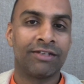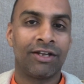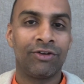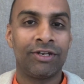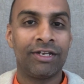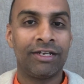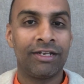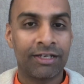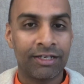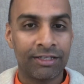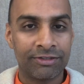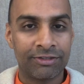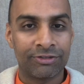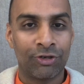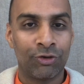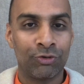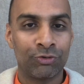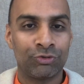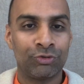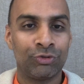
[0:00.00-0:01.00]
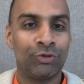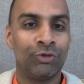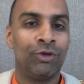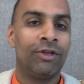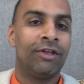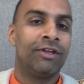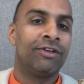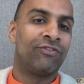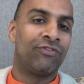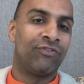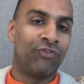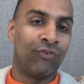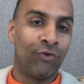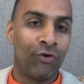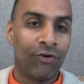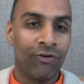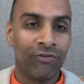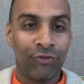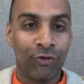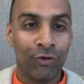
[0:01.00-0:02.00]
I'll need to consult you
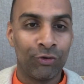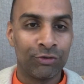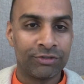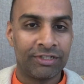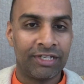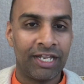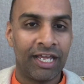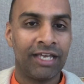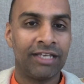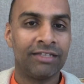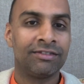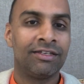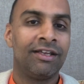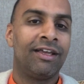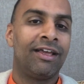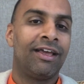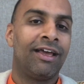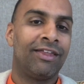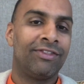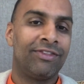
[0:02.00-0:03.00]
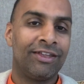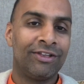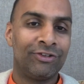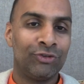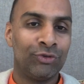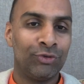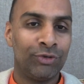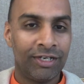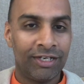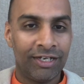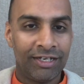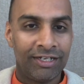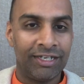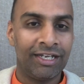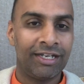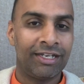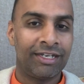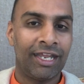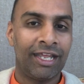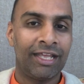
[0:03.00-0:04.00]
4 of those days, and then you need to
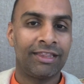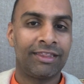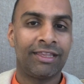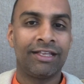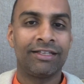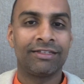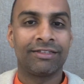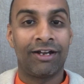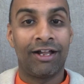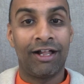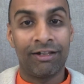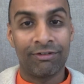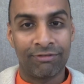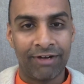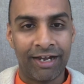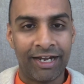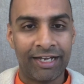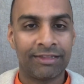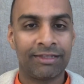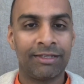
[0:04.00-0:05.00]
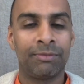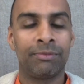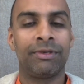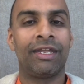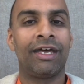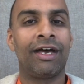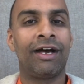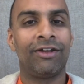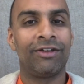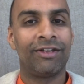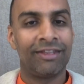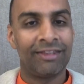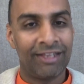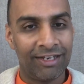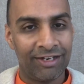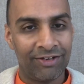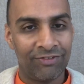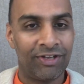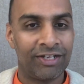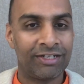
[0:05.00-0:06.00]
dictate things and I'll write them down, and
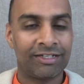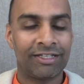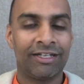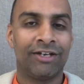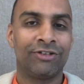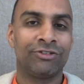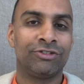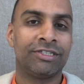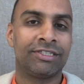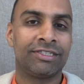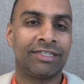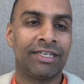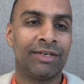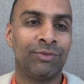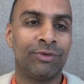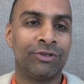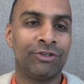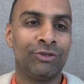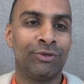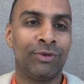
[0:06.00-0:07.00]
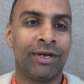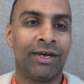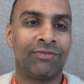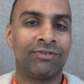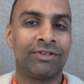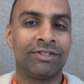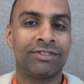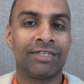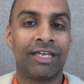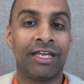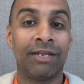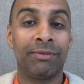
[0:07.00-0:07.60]
then eventually I'll just say what you have to say.